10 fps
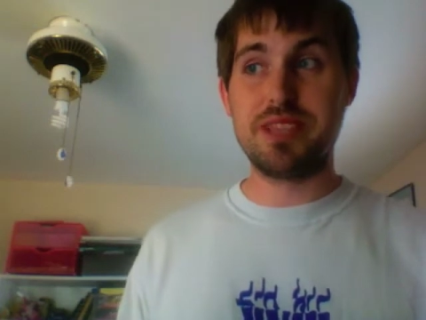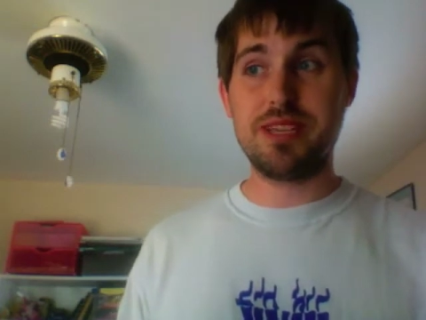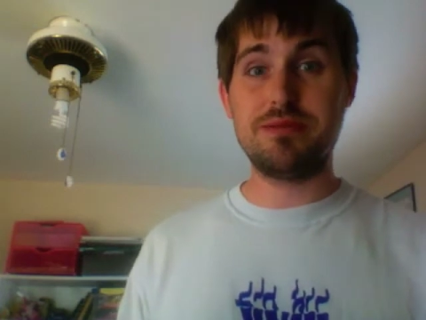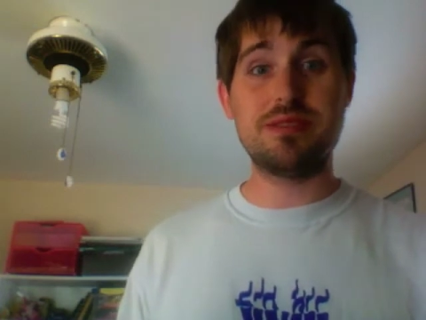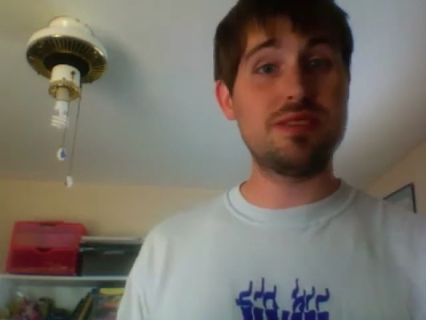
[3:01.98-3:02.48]

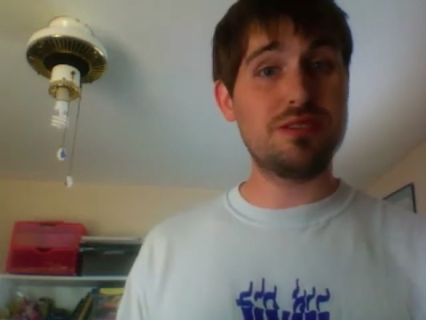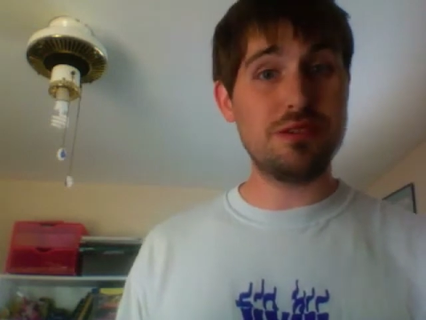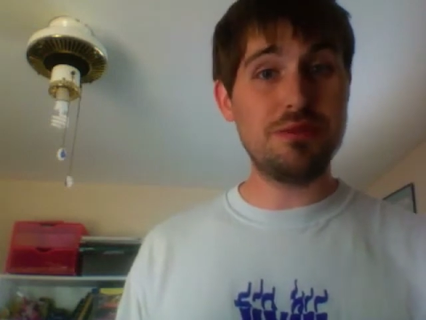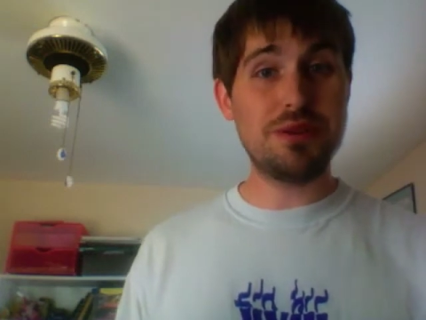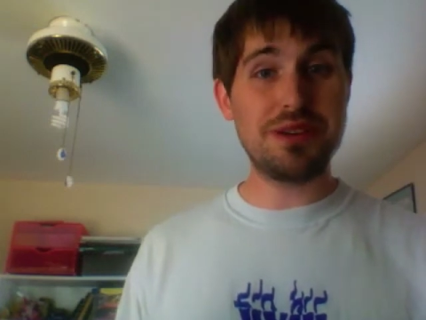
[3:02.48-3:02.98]
he was
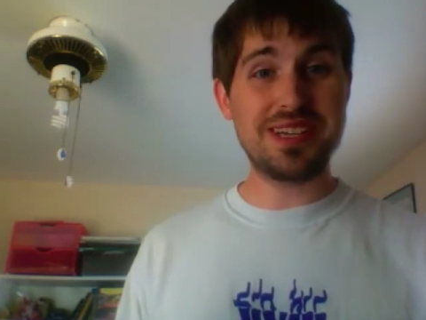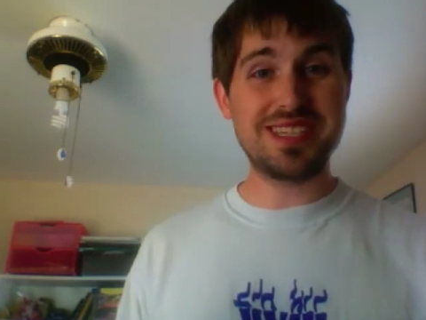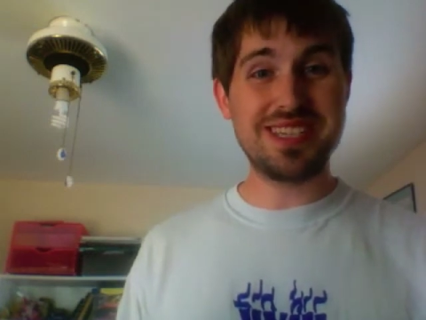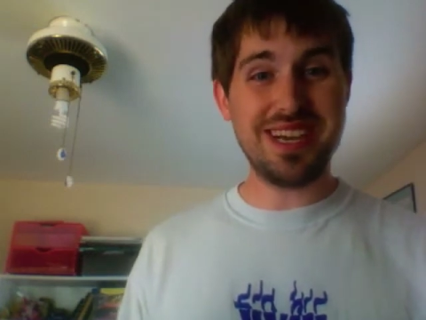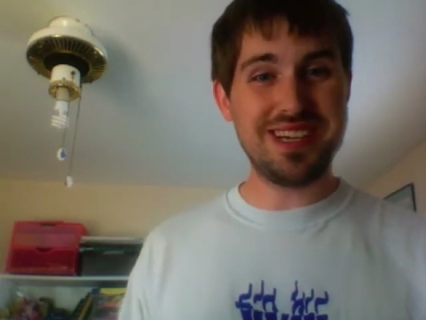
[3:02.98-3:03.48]
super
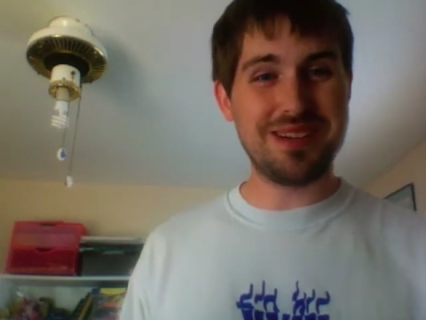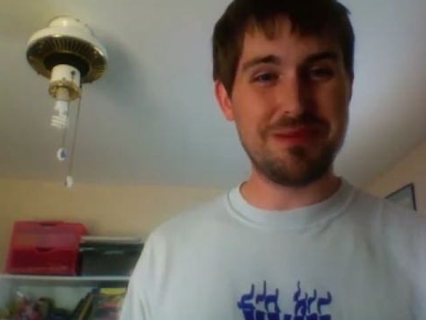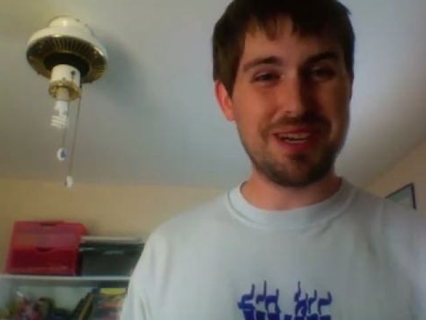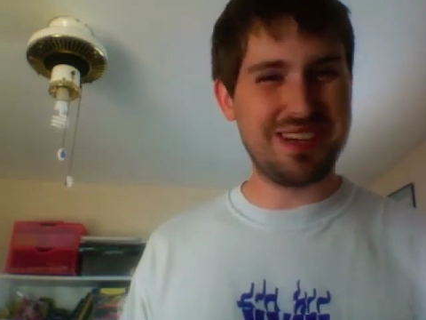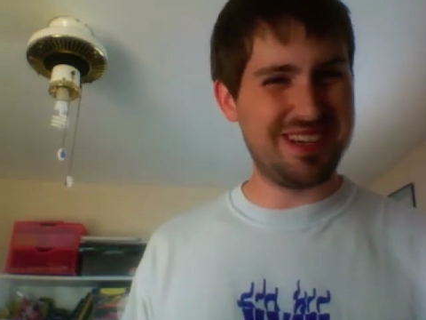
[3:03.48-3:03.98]
excited
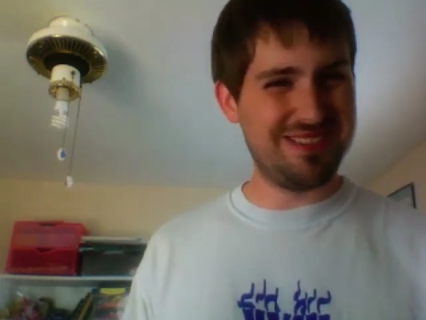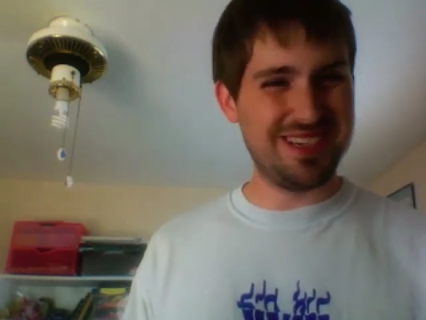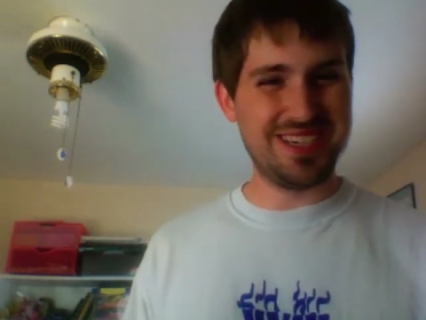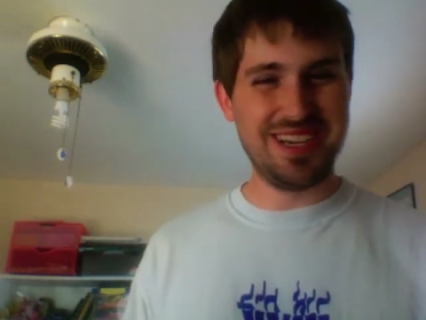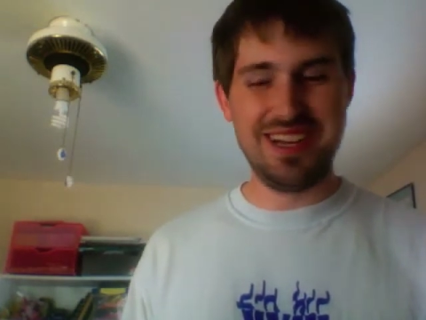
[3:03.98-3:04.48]
about it, which
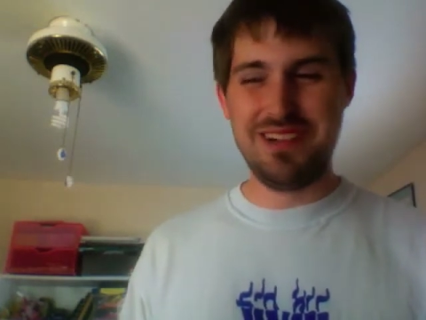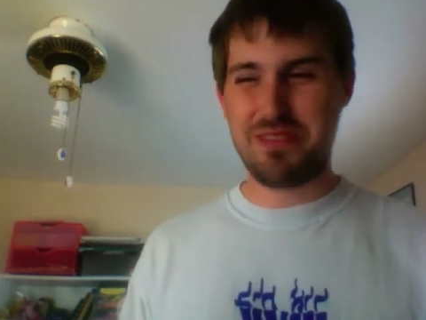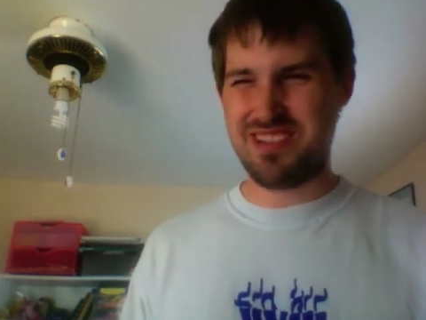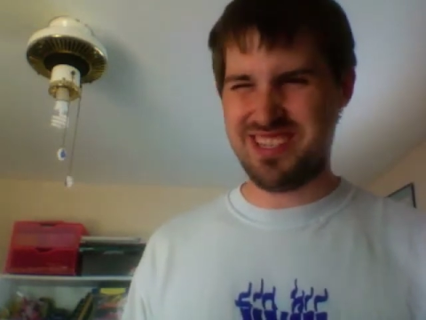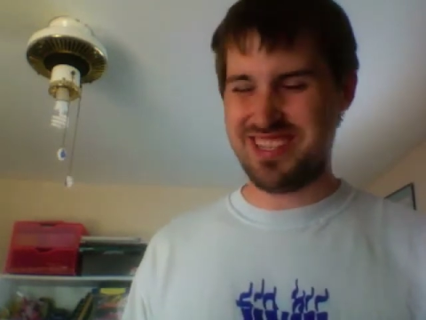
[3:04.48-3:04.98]

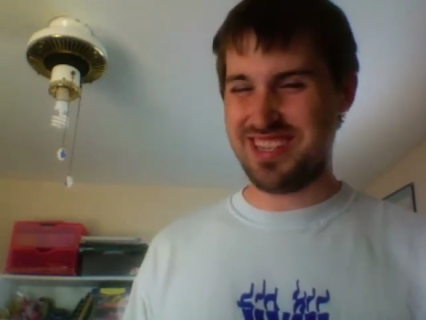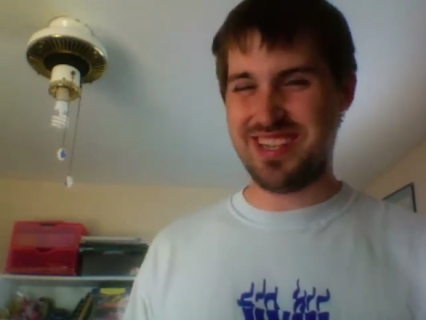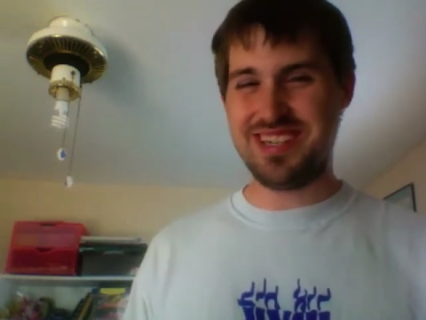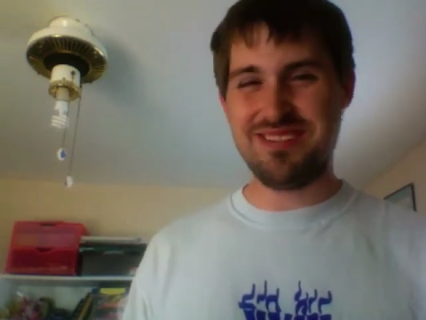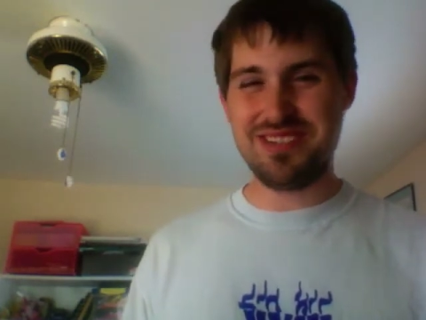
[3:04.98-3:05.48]
I was like, I
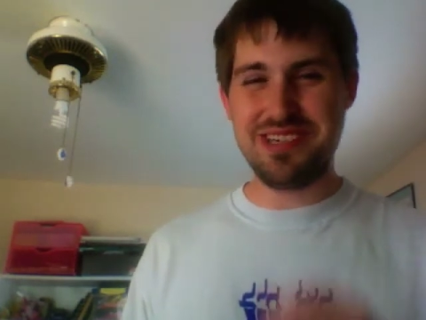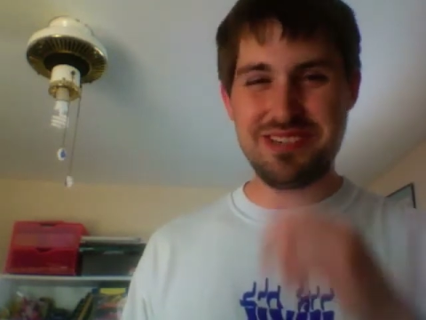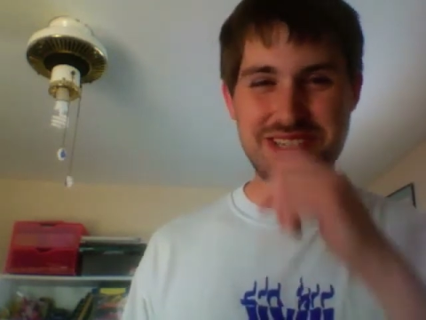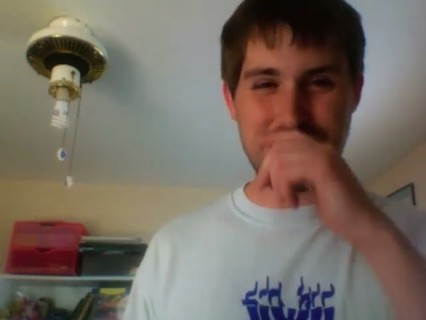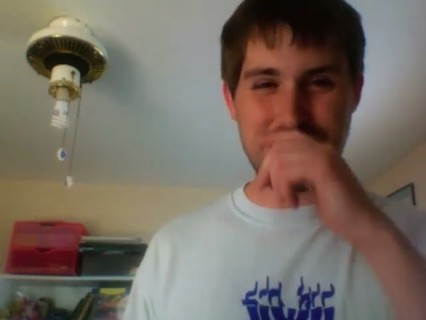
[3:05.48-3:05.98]
never
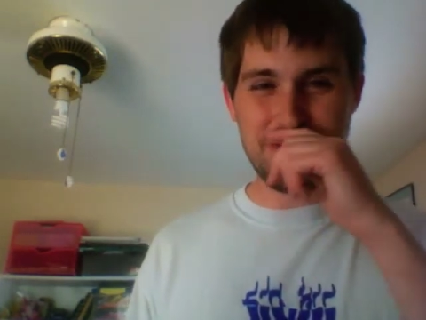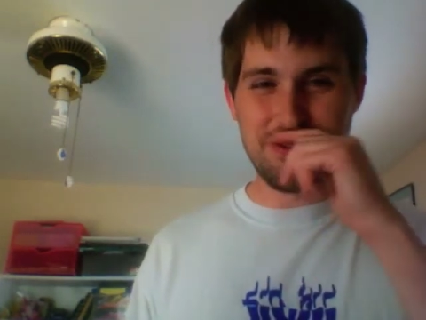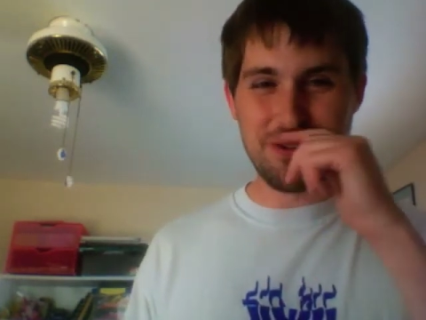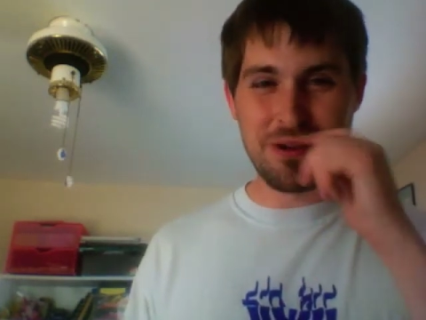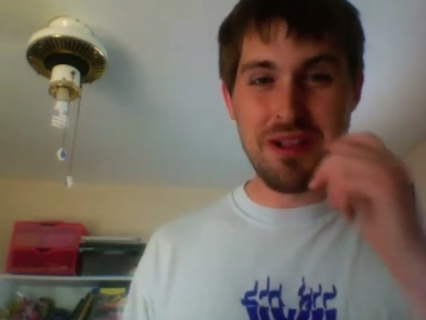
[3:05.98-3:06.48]
noticed that before.